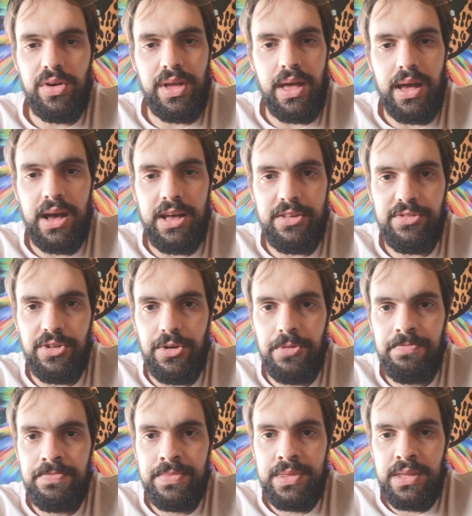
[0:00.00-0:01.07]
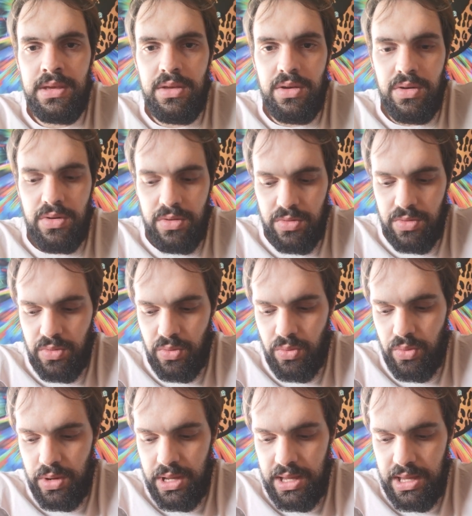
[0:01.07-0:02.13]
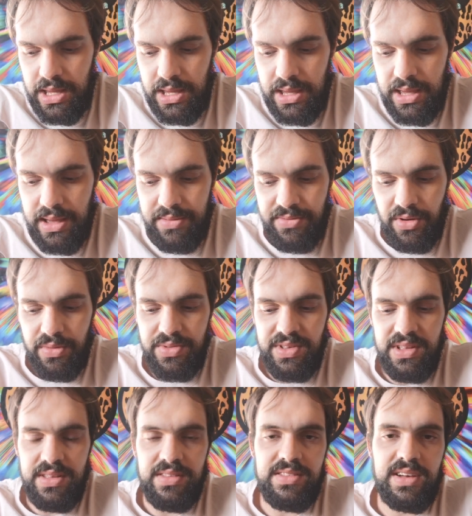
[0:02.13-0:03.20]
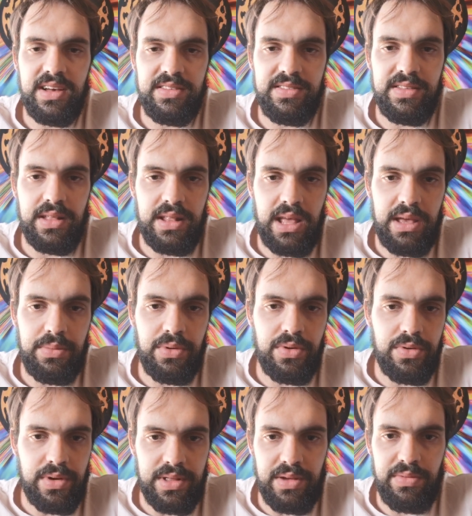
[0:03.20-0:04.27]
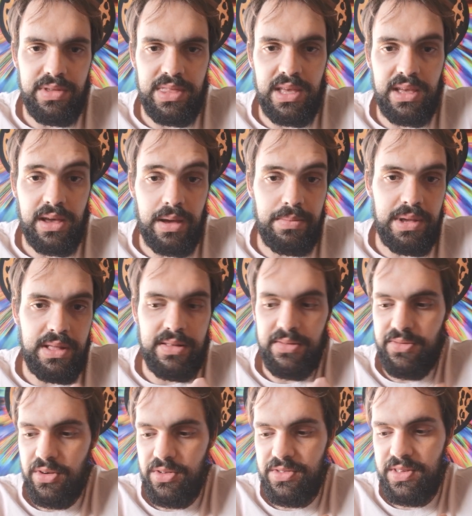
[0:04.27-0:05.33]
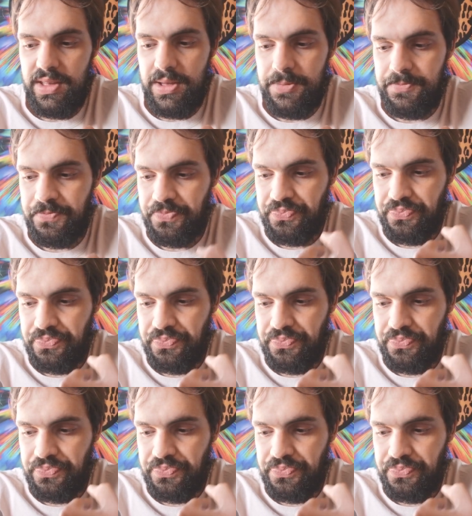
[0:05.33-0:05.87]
Okay guys, so we have obviously discussed the label and everything. Firstly,